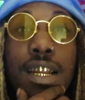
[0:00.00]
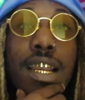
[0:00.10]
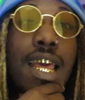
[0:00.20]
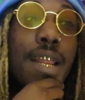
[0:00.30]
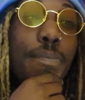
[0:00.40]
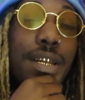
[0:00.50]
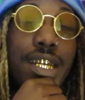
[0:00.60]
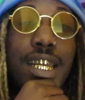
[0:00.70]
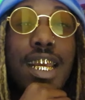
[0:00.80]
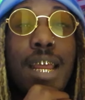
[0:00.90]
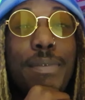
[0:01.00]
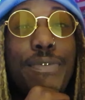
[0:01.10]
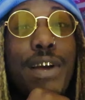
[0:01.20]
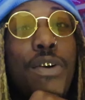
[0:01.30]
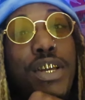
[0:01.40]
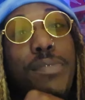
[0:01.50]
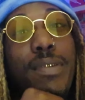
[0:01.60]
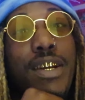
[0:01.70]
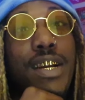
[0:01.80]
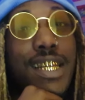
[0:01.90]
in Atlanta. Bitches thinking I'm a Falcons
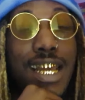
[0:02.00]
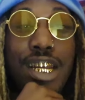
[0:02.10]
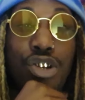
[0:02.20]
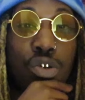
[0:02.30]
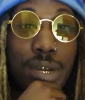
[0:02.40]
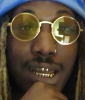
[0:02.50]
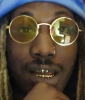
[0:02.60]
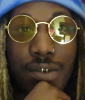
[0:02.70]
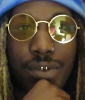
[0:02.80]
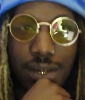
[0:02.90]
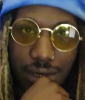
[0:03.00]
player. That's how they show me love.